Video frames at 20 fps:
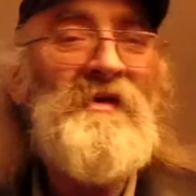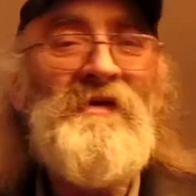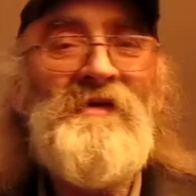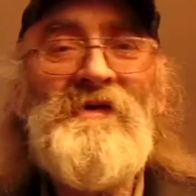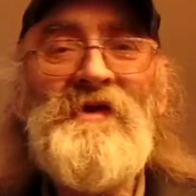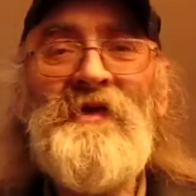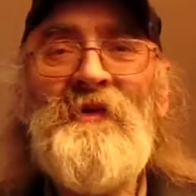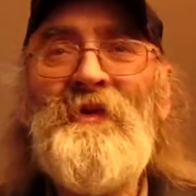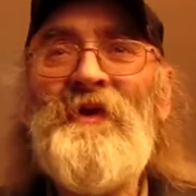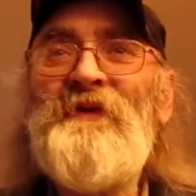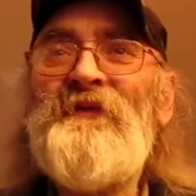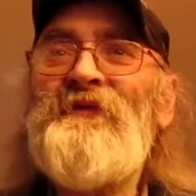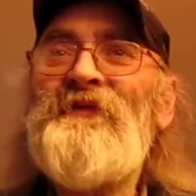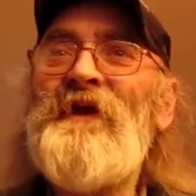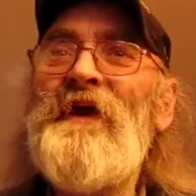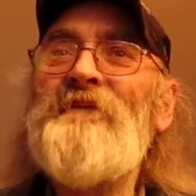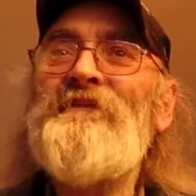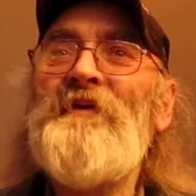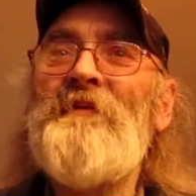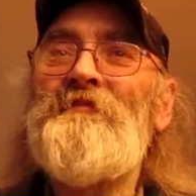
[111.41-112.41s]
Anyway,
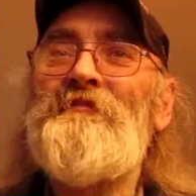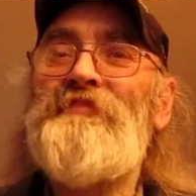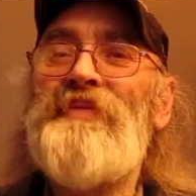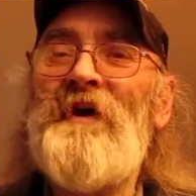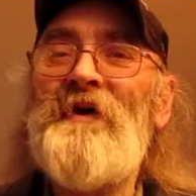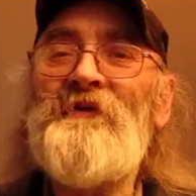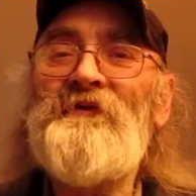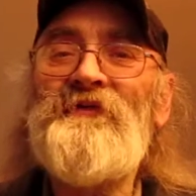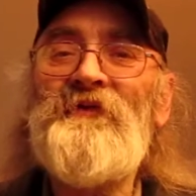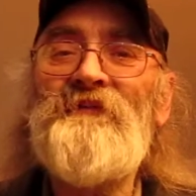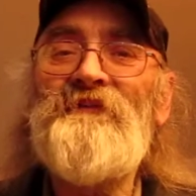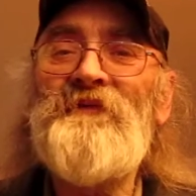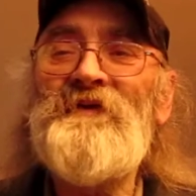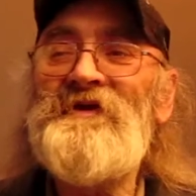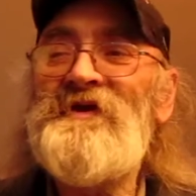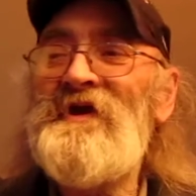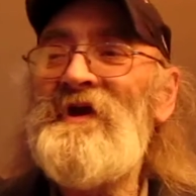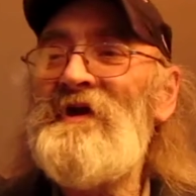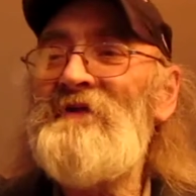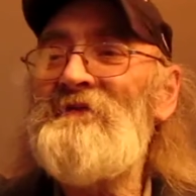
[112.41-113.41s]
save the bucks if you
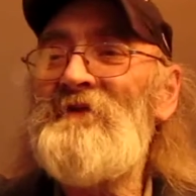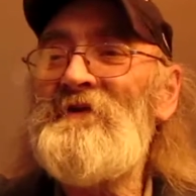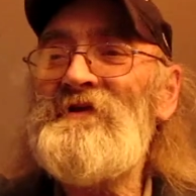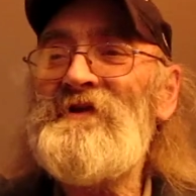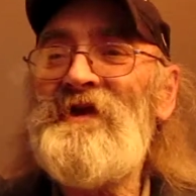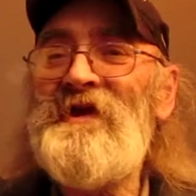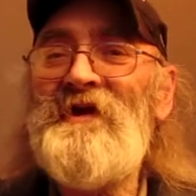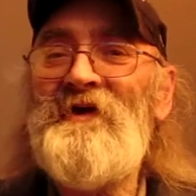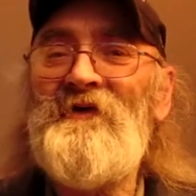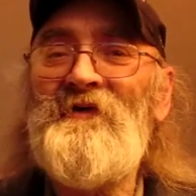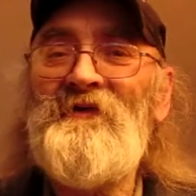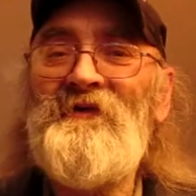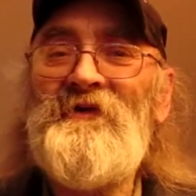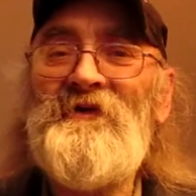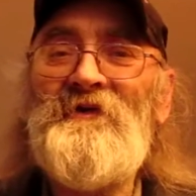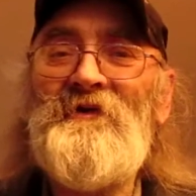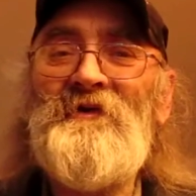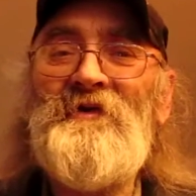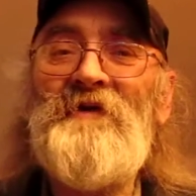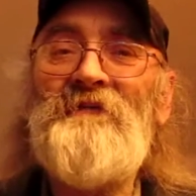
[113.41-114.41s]
can. What the hell, you
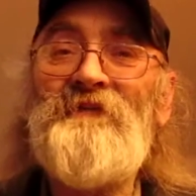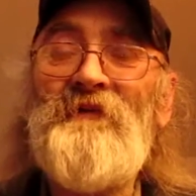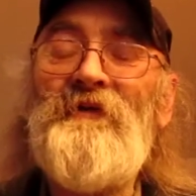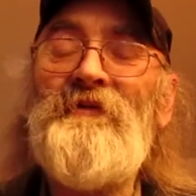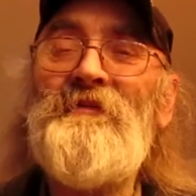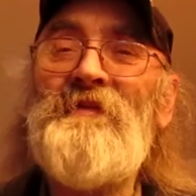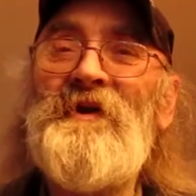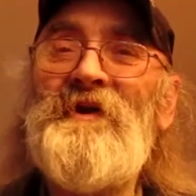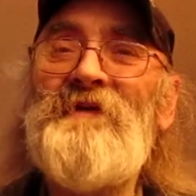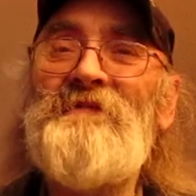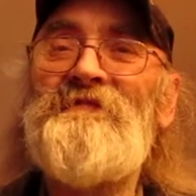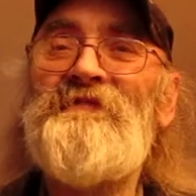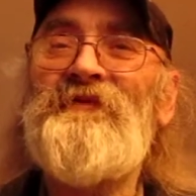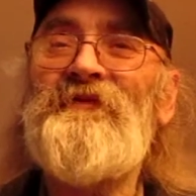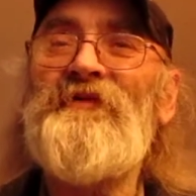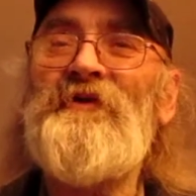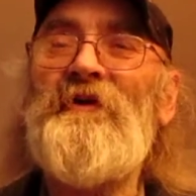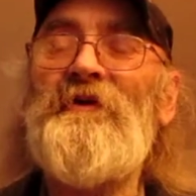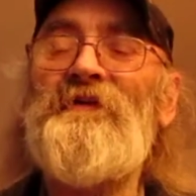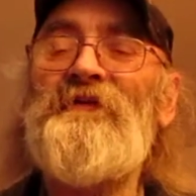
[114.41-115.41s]
know? If everybody
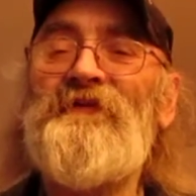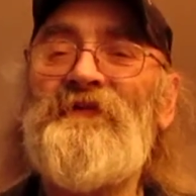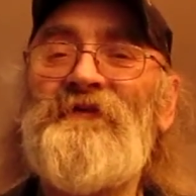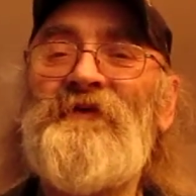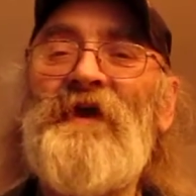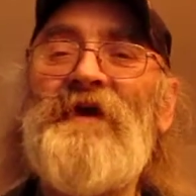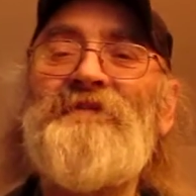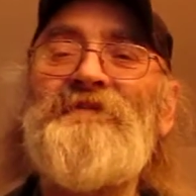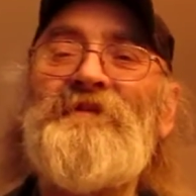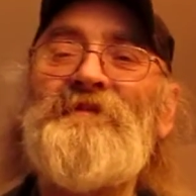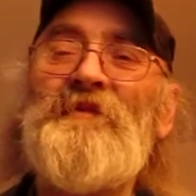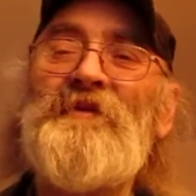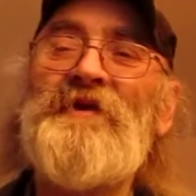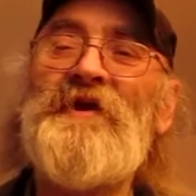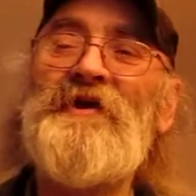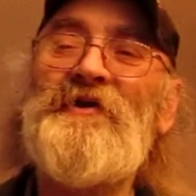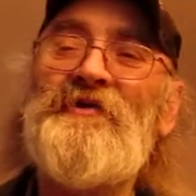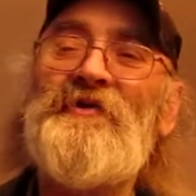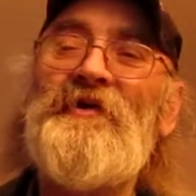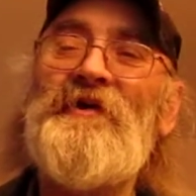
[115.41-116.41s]
starts saving when
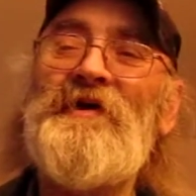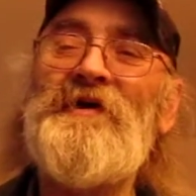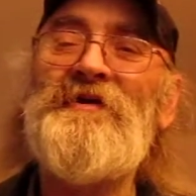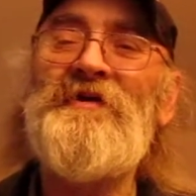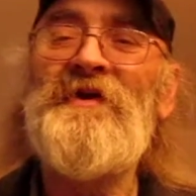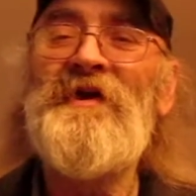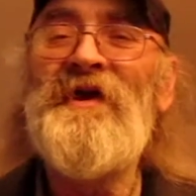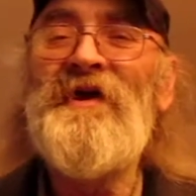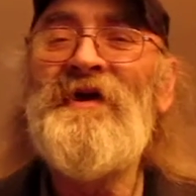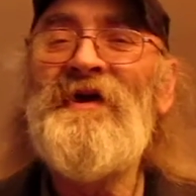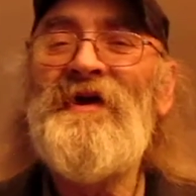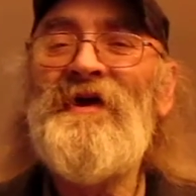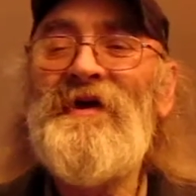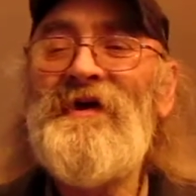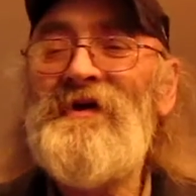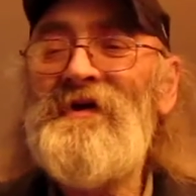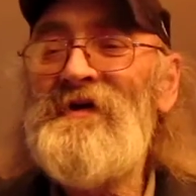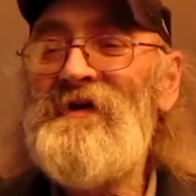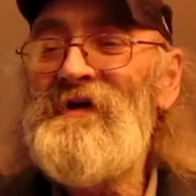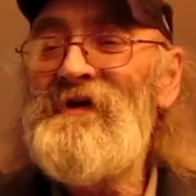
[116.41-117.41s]
they could,
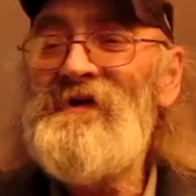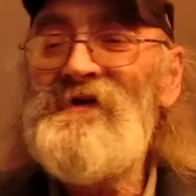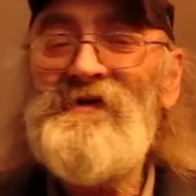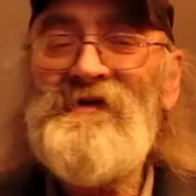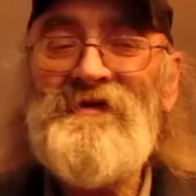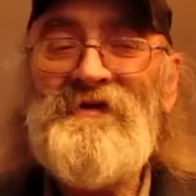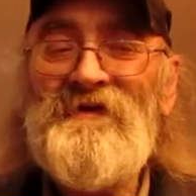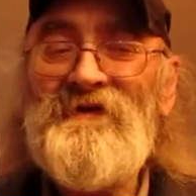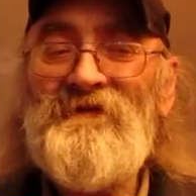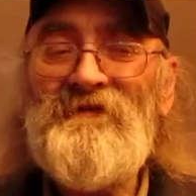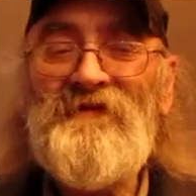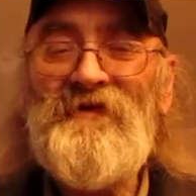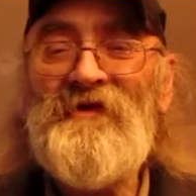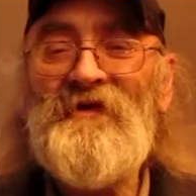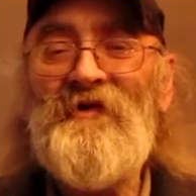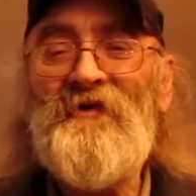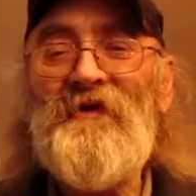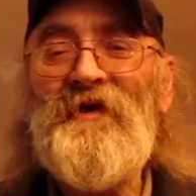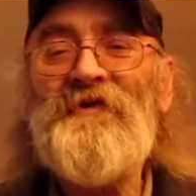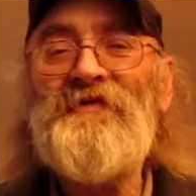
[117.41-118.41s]
you
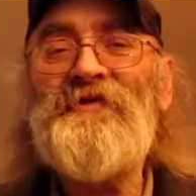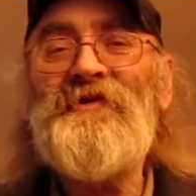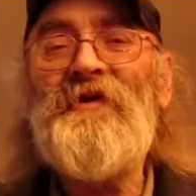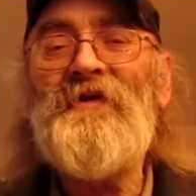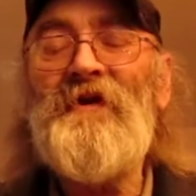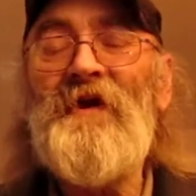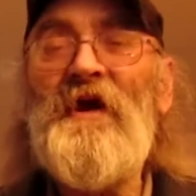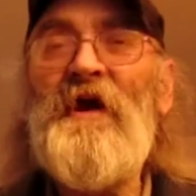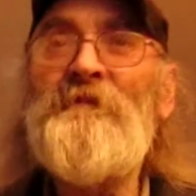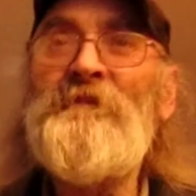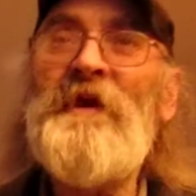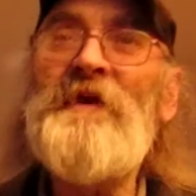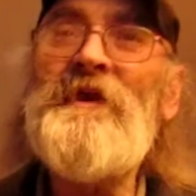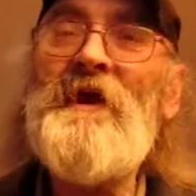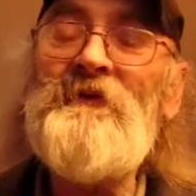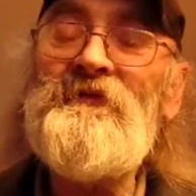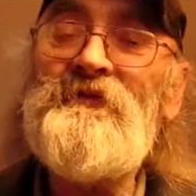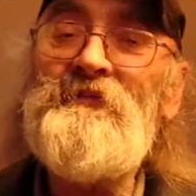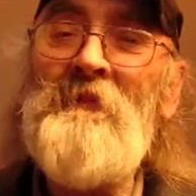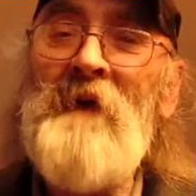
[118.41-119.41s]
know, right there. I mean,
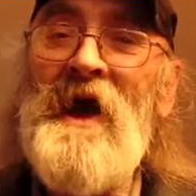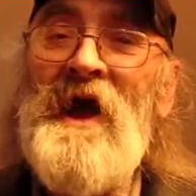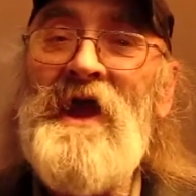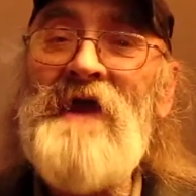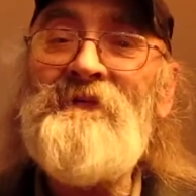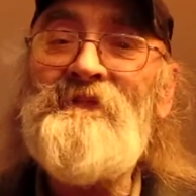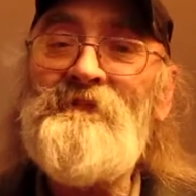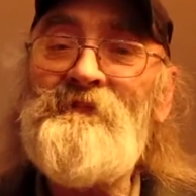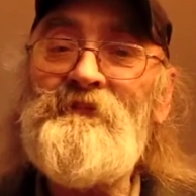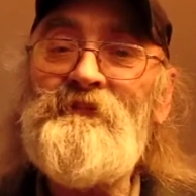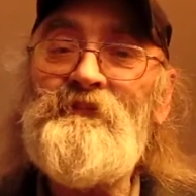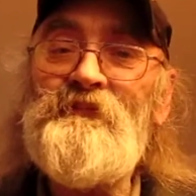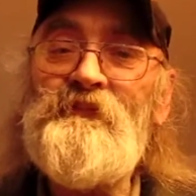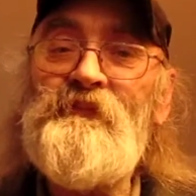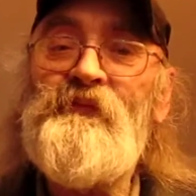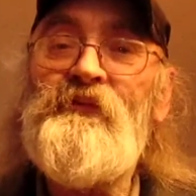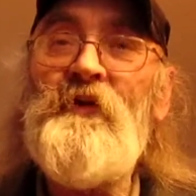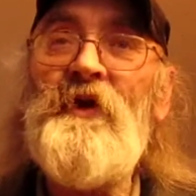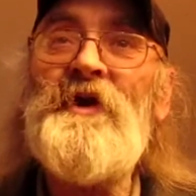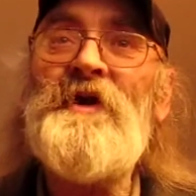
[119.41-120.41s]
that's my
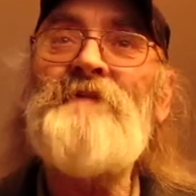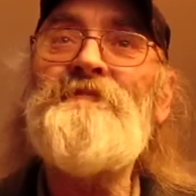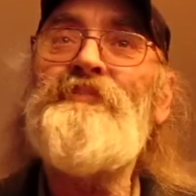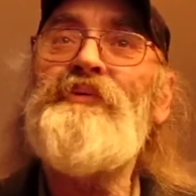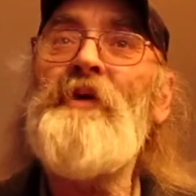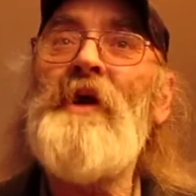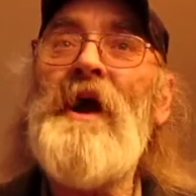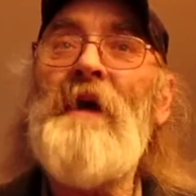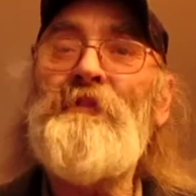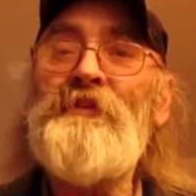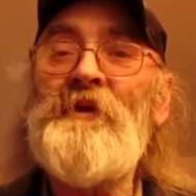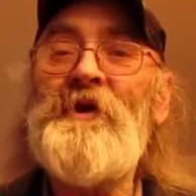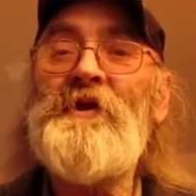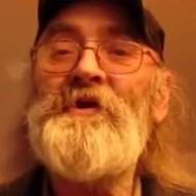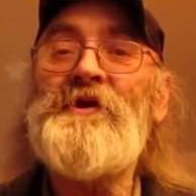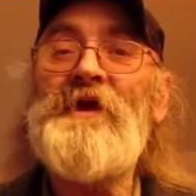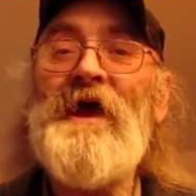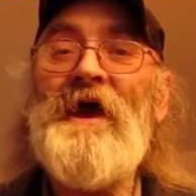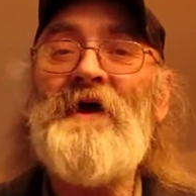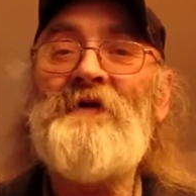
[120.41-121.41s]
frickin' property
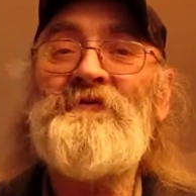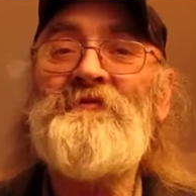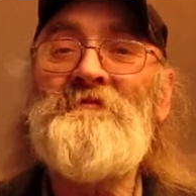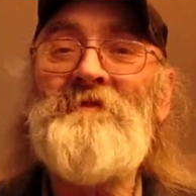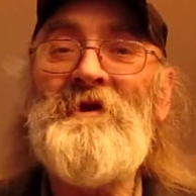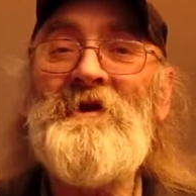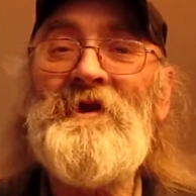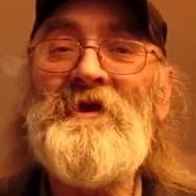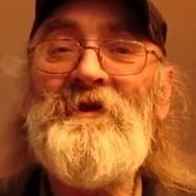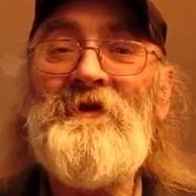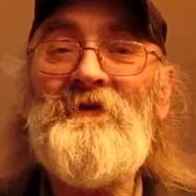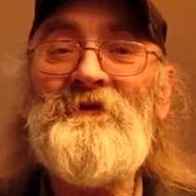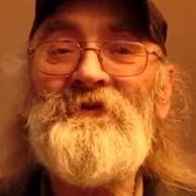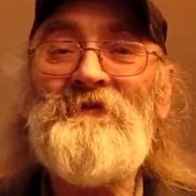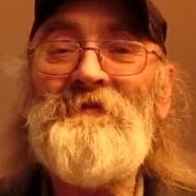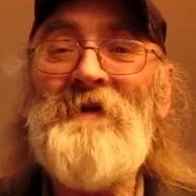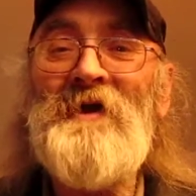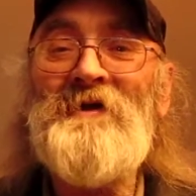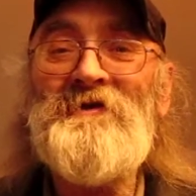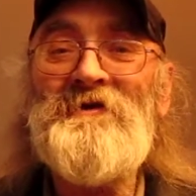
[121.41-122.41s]
tax money they're
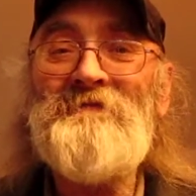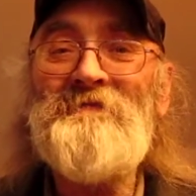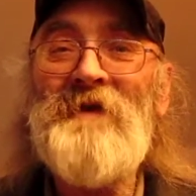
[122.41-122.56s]
spending,